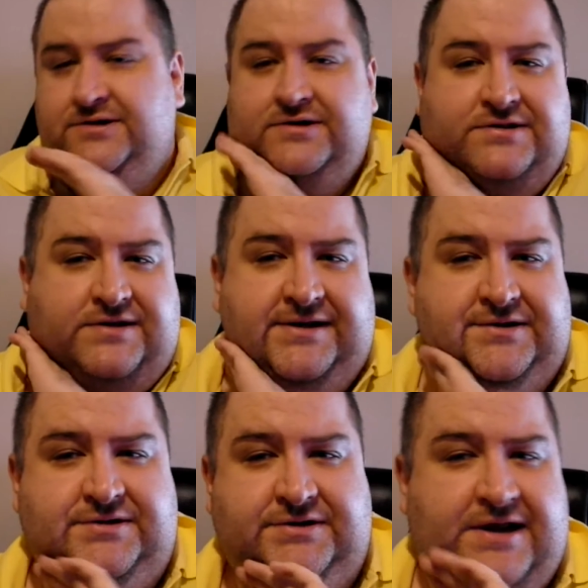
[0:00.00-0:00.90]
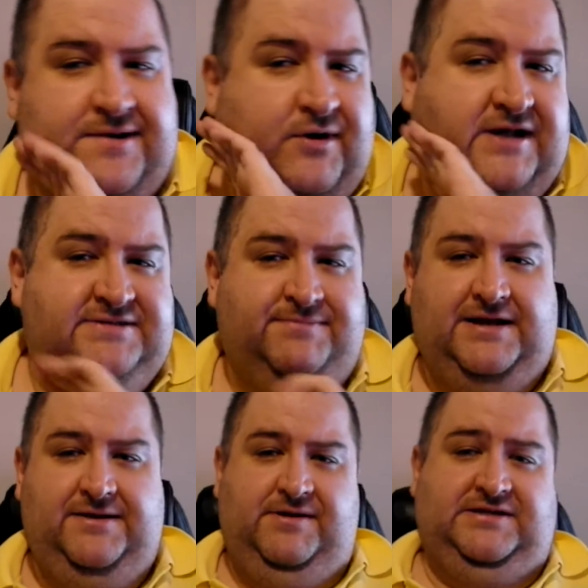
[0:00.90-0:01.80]
gigabytes, mainly
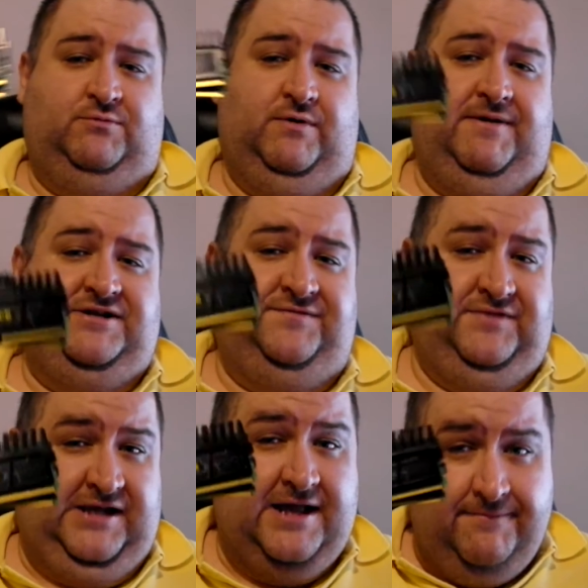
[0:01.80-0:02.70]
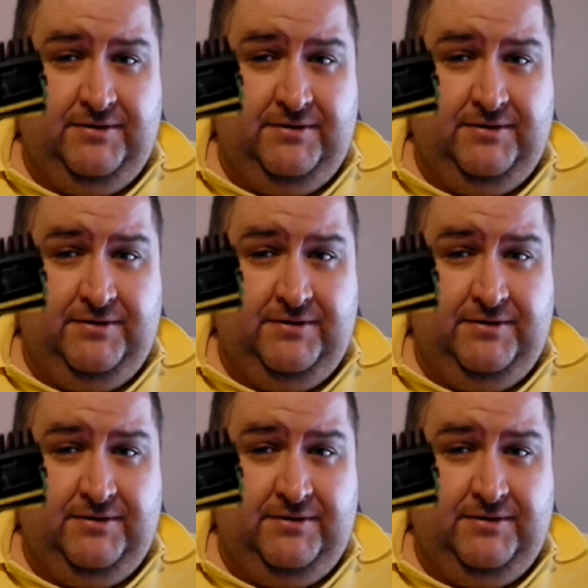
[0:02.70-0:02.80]
because I want to match everything up.